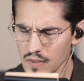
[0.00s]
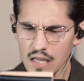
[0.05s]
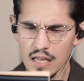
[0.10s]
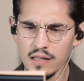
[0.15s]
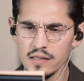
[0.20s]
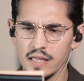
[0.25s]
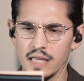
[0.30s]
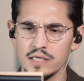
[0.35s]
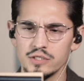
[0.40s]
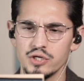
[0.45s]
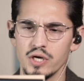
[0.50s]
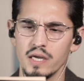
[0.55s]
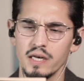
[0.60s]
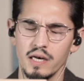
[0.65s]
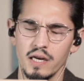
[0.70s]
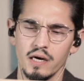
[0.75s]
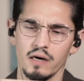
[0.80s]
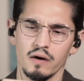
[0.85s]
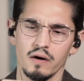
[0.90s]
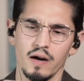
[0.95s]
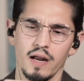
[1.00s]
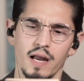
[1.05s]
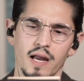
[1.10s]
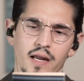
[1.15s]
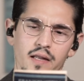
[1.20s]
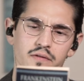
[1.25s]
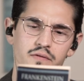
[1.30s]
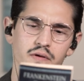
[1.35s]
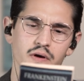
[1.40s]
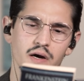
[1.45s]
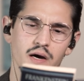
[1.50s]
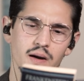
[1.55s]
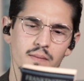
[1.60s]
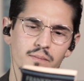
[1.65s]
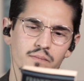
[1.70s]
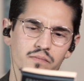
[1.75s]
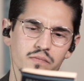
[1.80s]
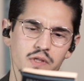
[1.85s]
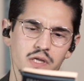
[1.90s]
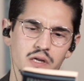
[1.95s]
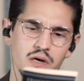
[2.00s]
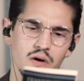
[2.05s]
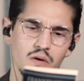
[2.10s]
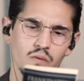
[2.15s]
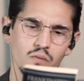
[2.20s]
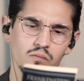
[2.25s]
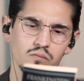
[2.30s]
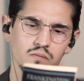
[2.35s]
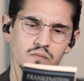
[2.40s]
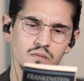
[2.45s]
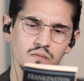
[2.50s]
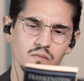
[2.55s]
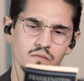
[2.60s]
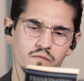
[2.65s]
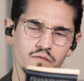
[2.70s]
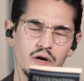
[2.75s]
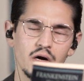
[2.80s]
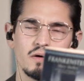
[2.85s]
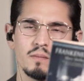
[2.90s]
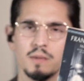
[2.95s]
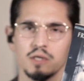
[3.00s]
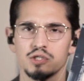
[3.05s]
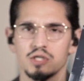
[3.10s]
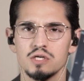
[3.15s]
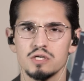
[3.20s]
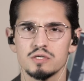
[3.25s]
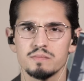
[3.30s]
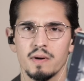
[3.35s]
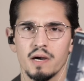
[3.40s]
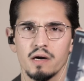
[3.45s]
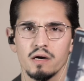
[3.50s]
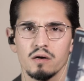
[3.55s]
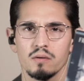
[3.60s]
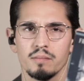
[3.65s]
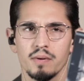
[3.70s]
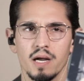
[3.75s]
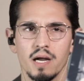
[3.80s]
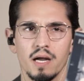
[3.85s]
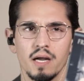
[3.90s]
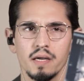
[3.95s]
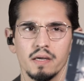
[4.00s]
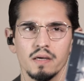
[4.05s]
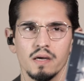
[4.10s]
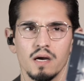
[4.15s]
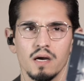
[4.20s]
than Jane Eyre, and you know, very much inspired by